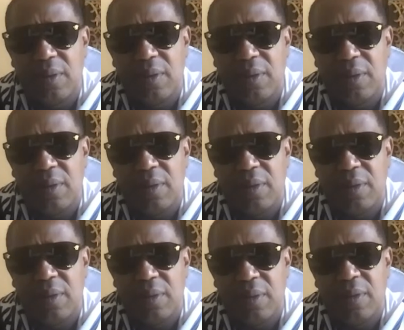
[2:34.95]

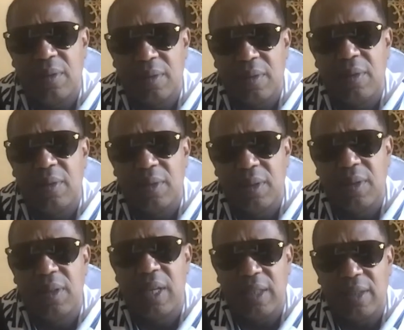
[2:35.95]

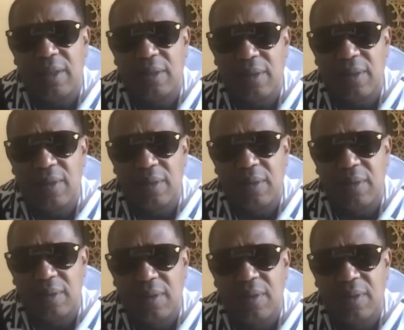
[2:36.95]

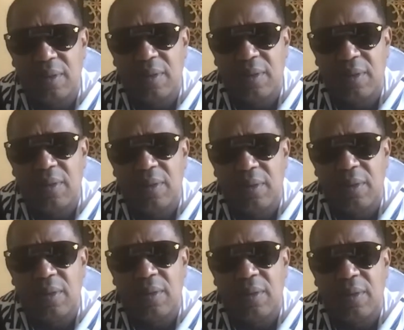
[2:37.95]

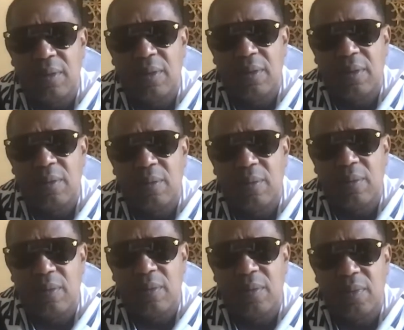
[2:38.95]

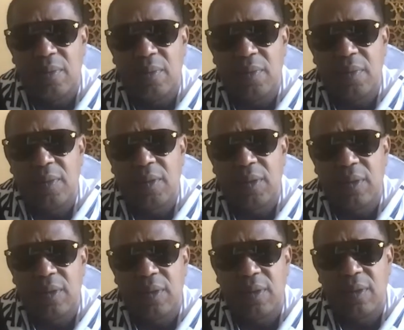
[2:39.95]

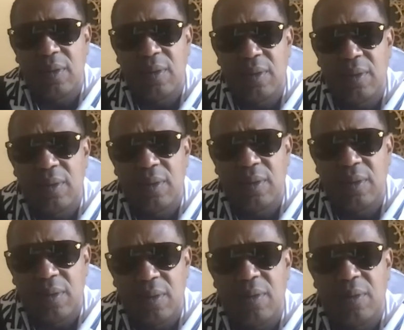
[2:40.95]

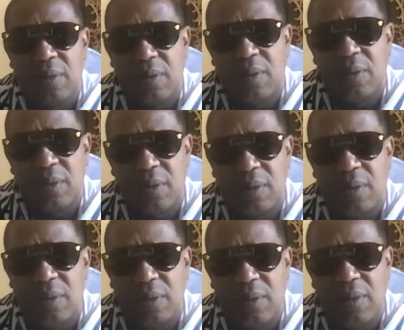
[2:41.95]
(silent)